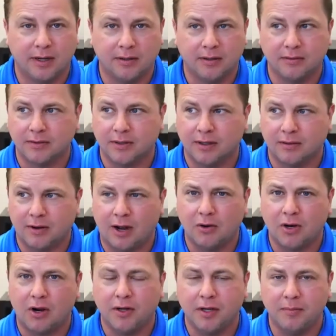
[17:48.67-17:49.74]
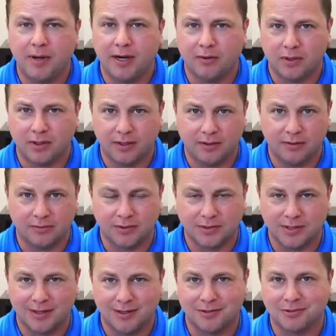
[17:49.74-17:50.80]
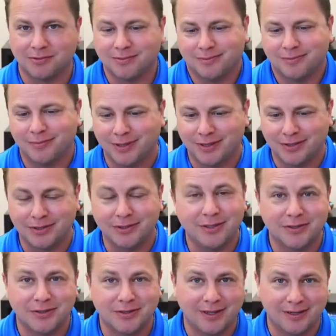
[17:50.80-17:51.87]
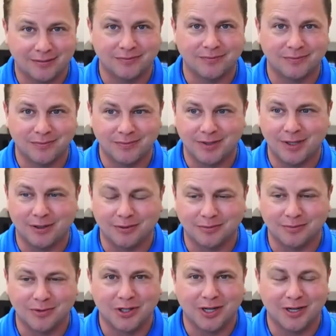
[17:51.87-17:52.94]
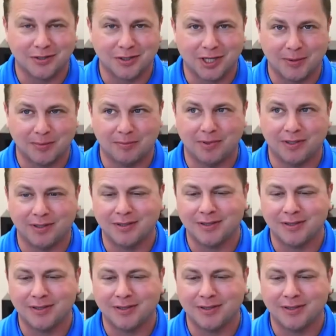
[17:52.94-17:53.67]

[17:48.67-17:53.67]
No, I'll call you back when I get on the schedule, because he doesn't have scheduling capabilities.